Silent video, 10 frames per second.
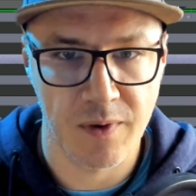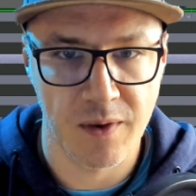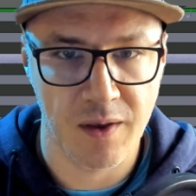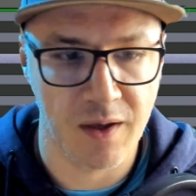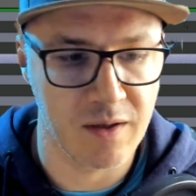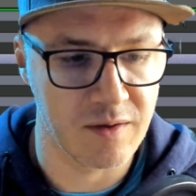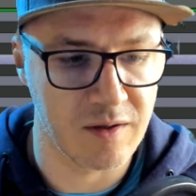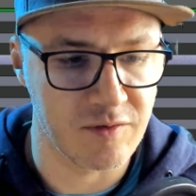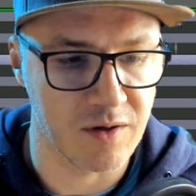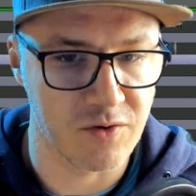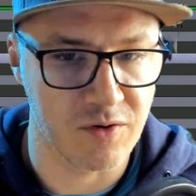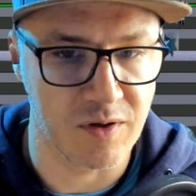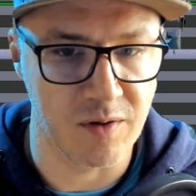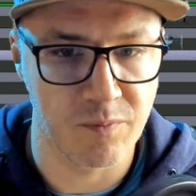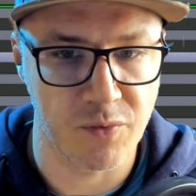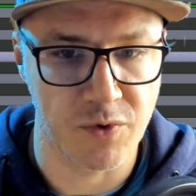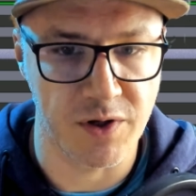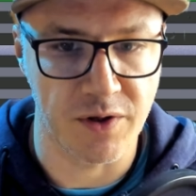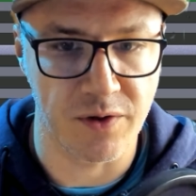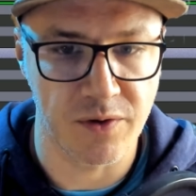And that's actually
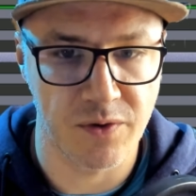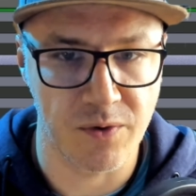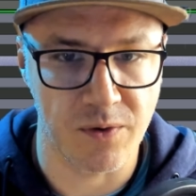pretty good.